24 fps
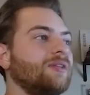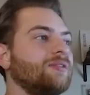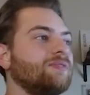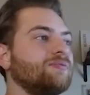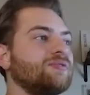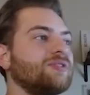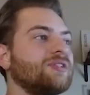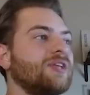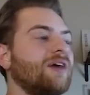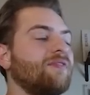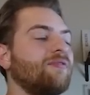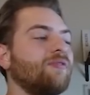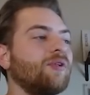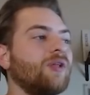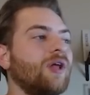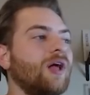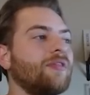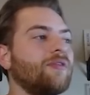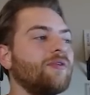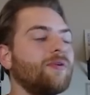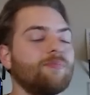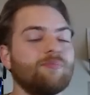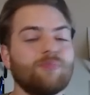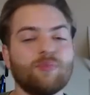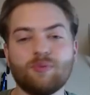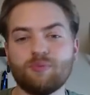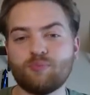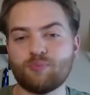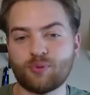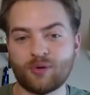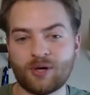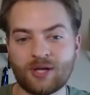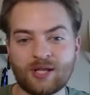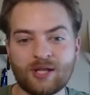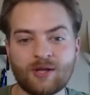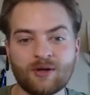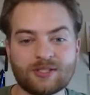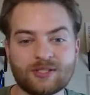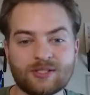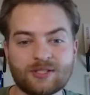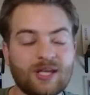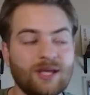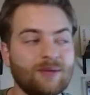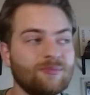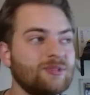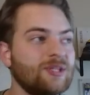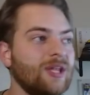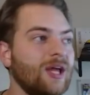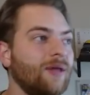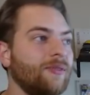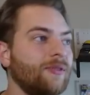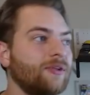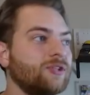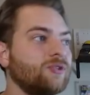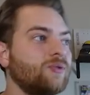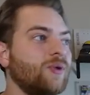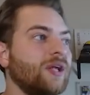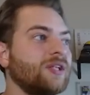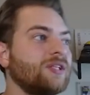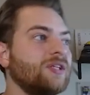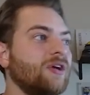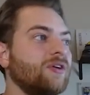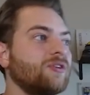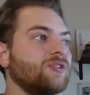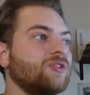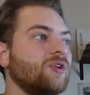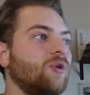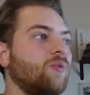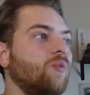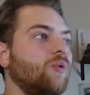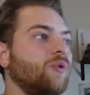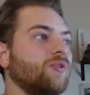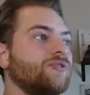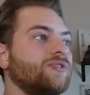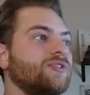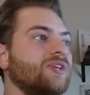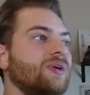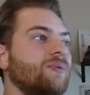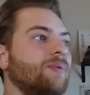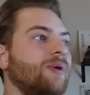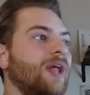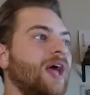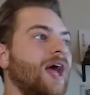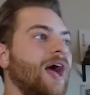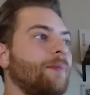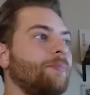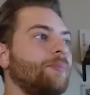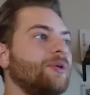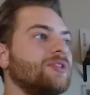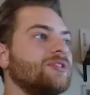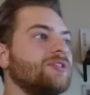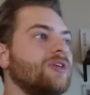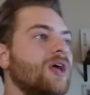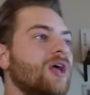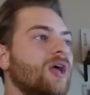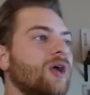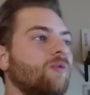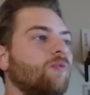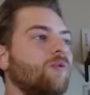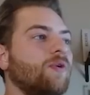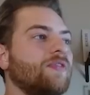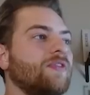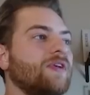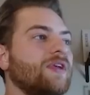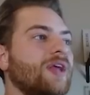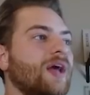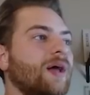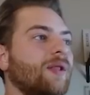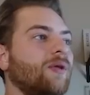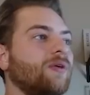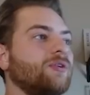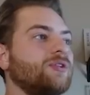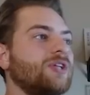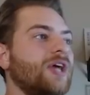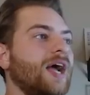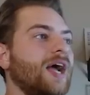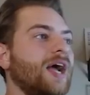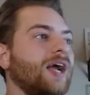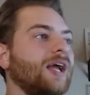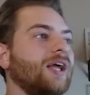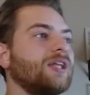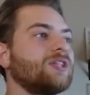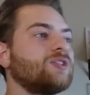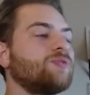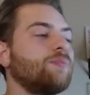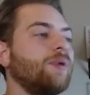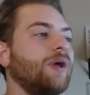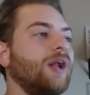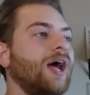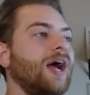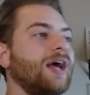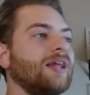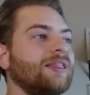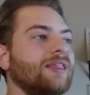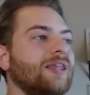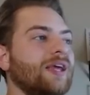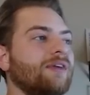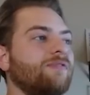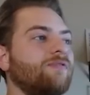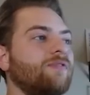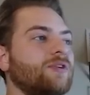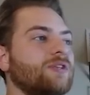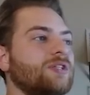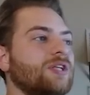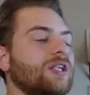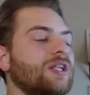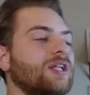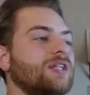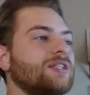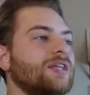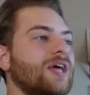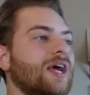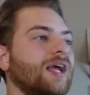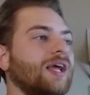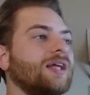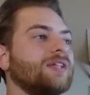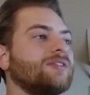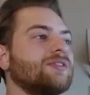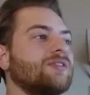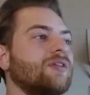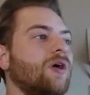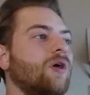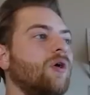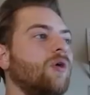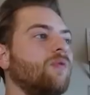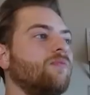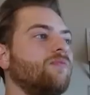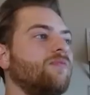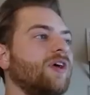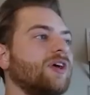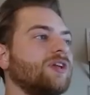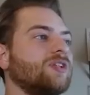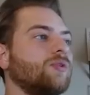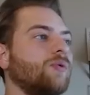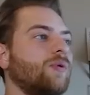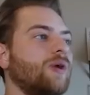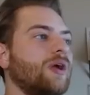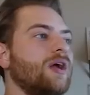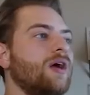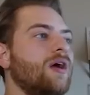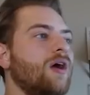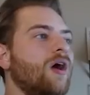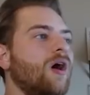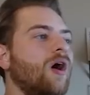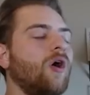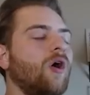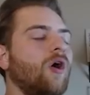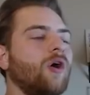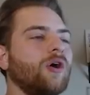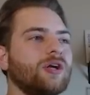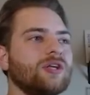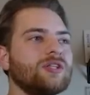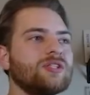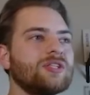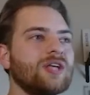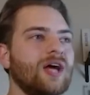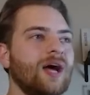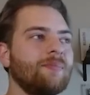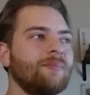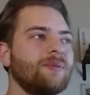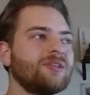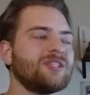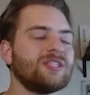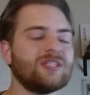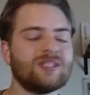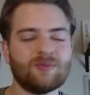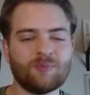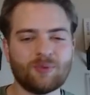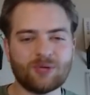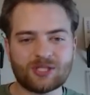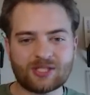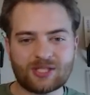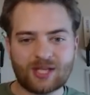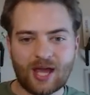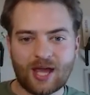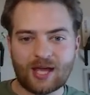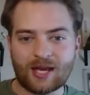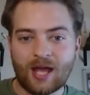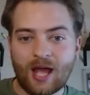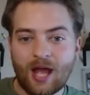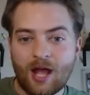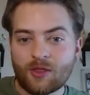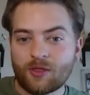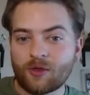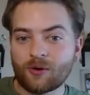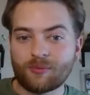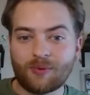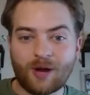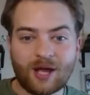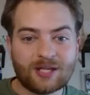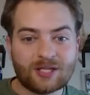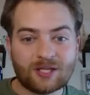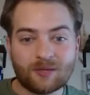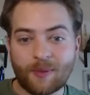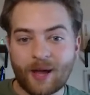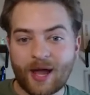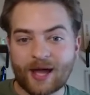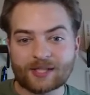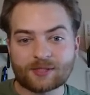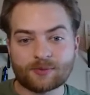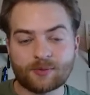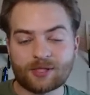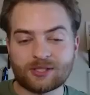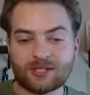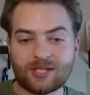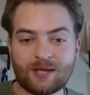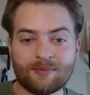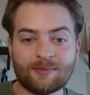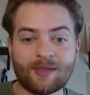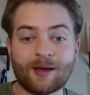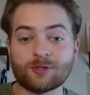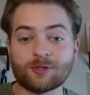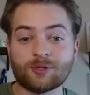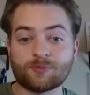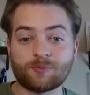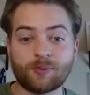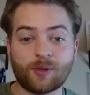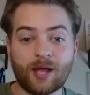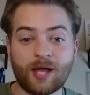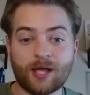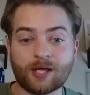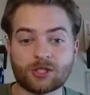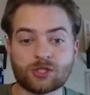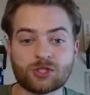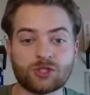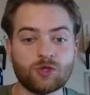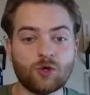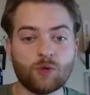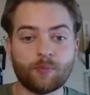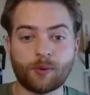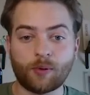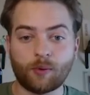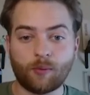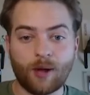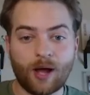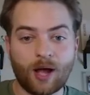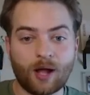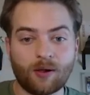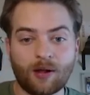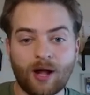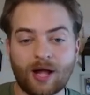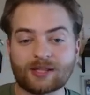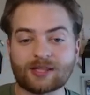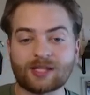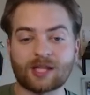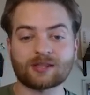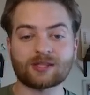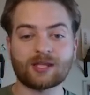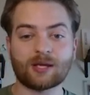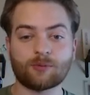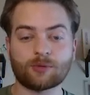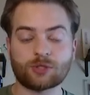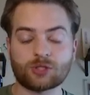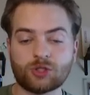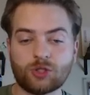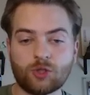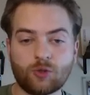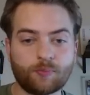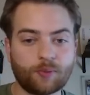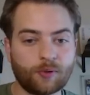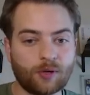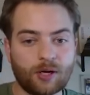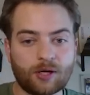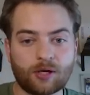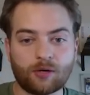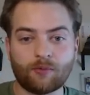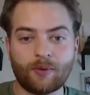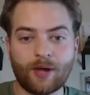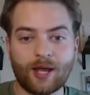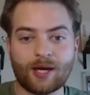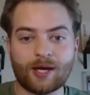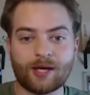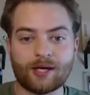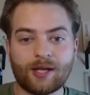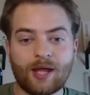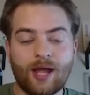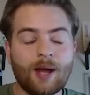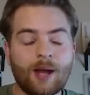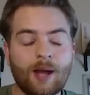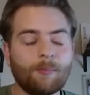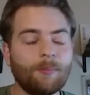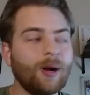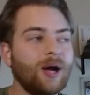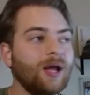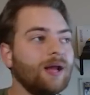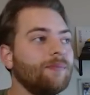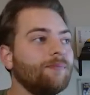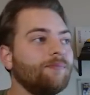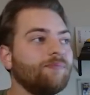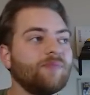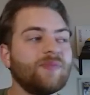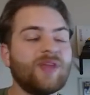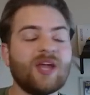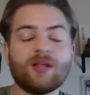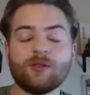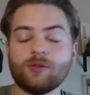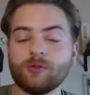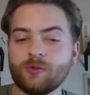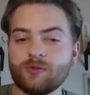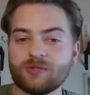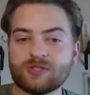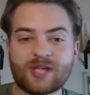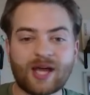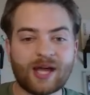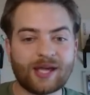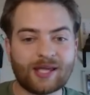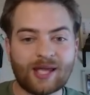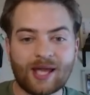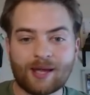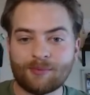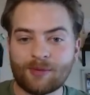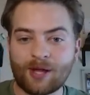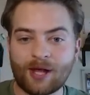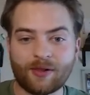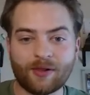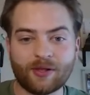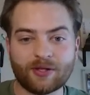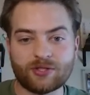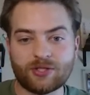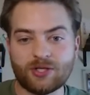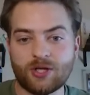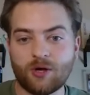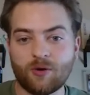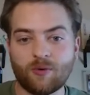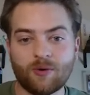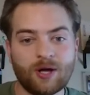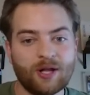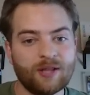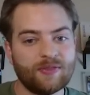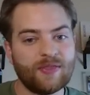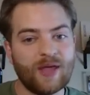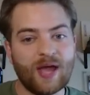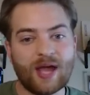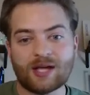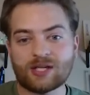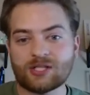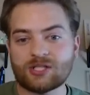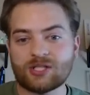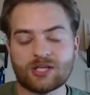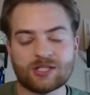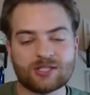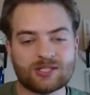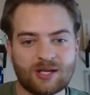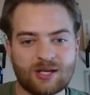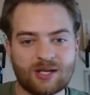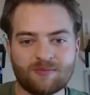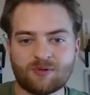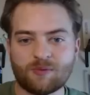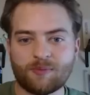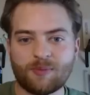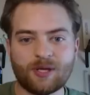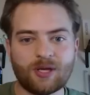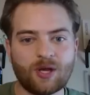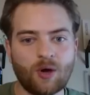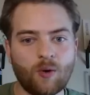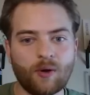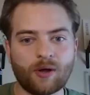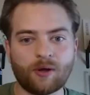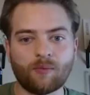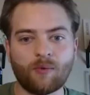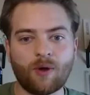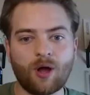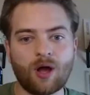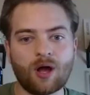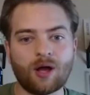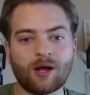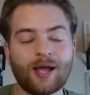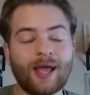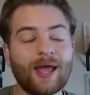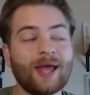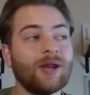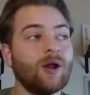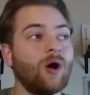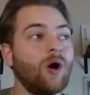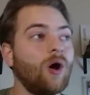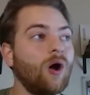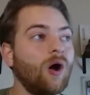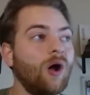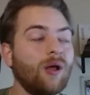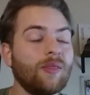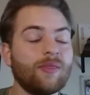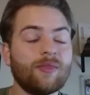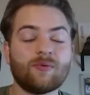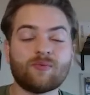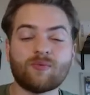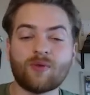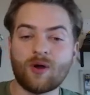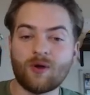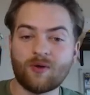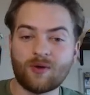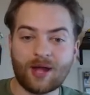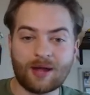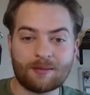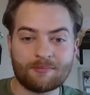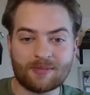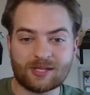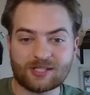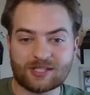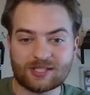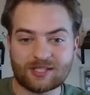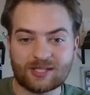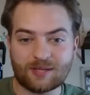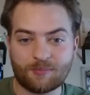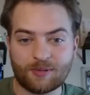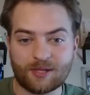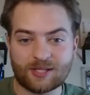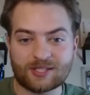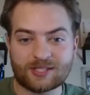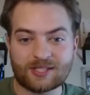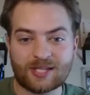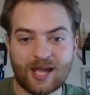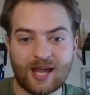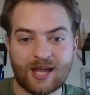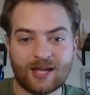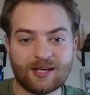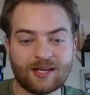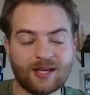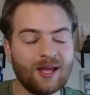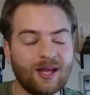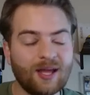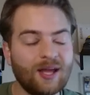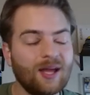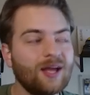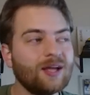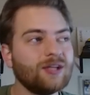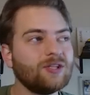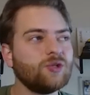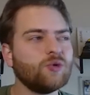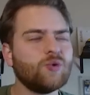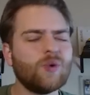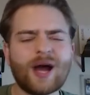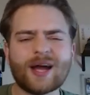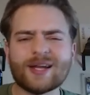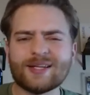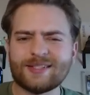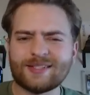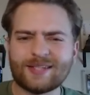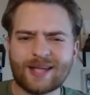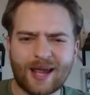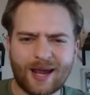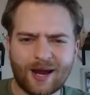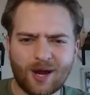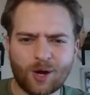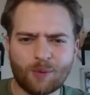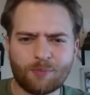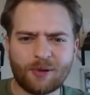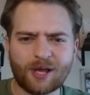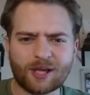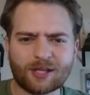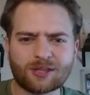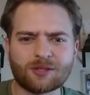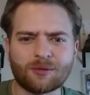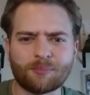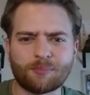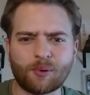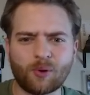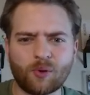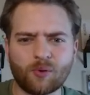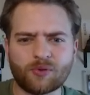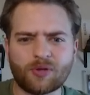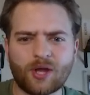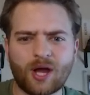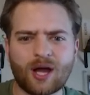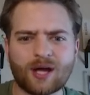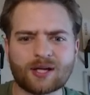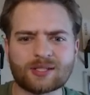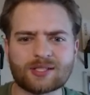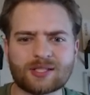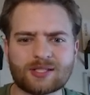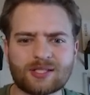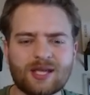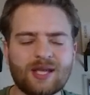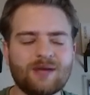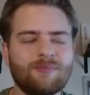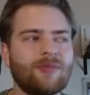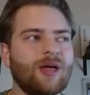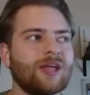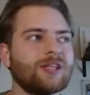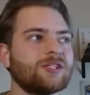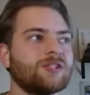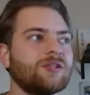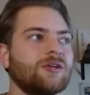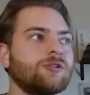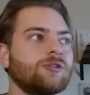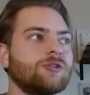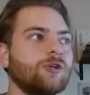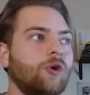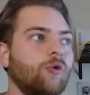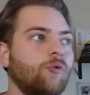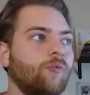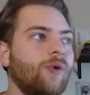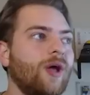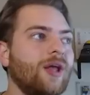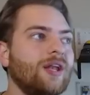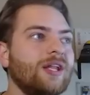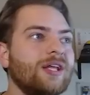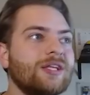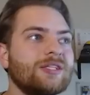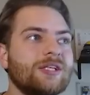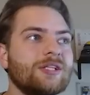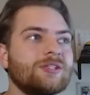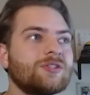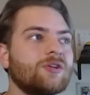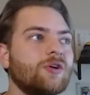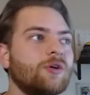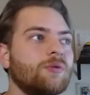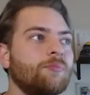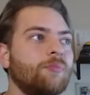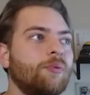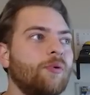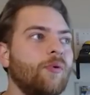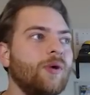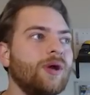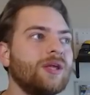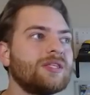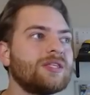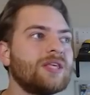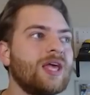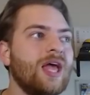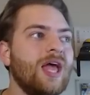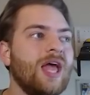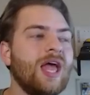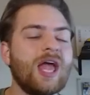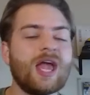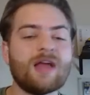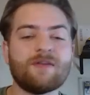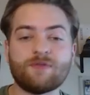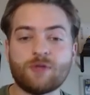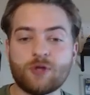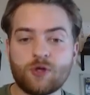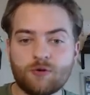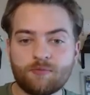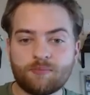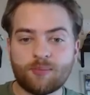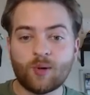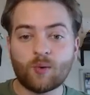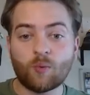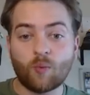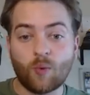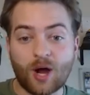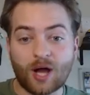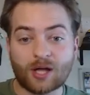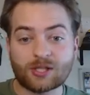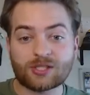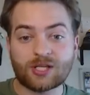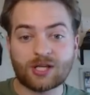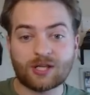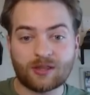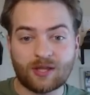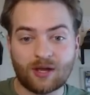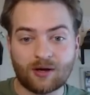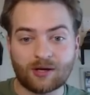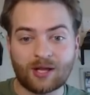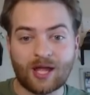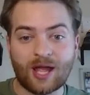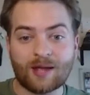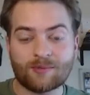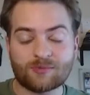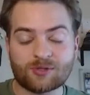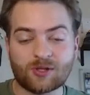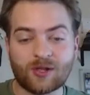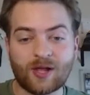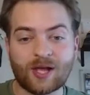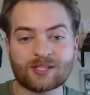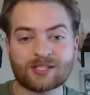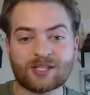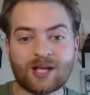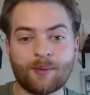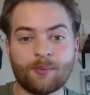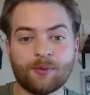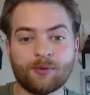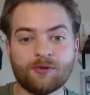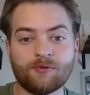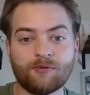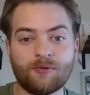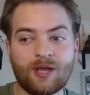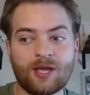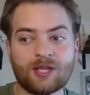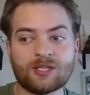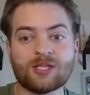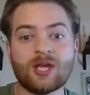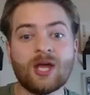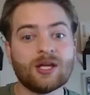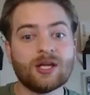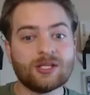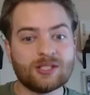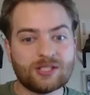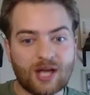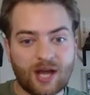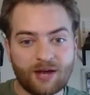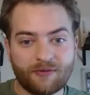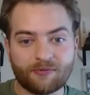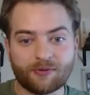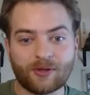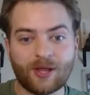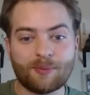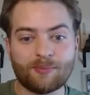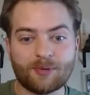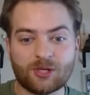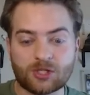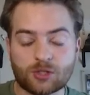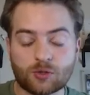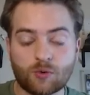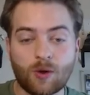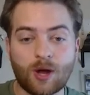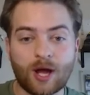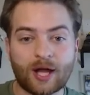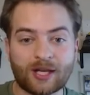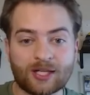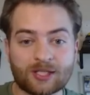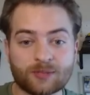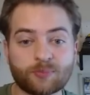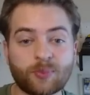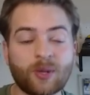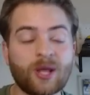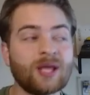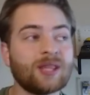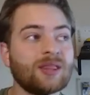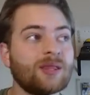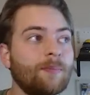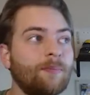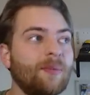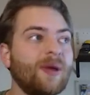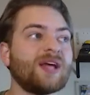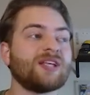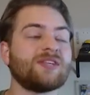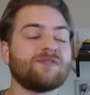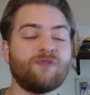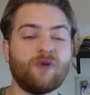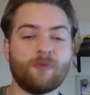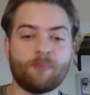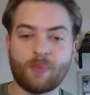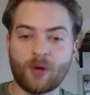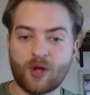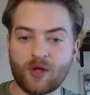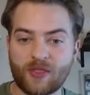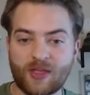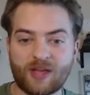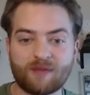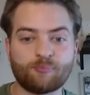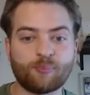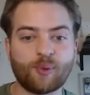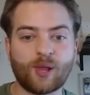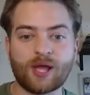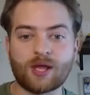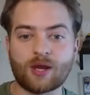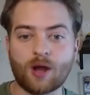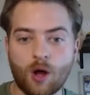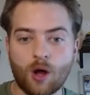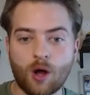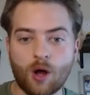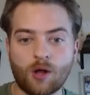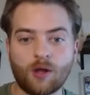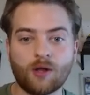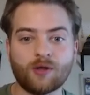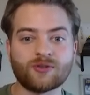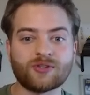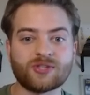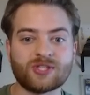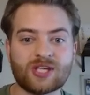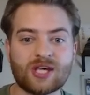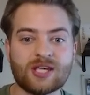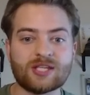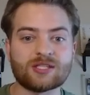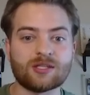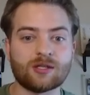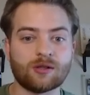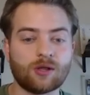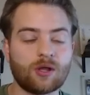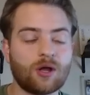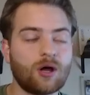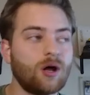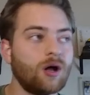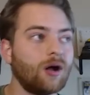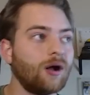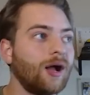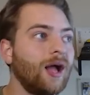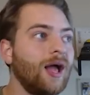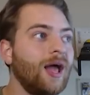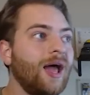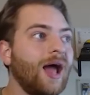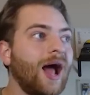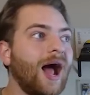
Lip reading: several other pretty good teams down the stretch here. So we'll see what happens with the Yellow Jackets, but I think Virginia Tech gets the home victory. Arkansas, Mississippi State. The Razorbacks were a team that was playing super well. I thought they were super underrated, but they lose that game to LSU. Things just seem to be going wrong. And on the road at Mississippi State, do I dare pick the Bulldogs, a team that's looked horrendous at certain points? If you've been watching their games the last couple of weeks, Jeff Lebby's squad is playing the best football they've played all season long.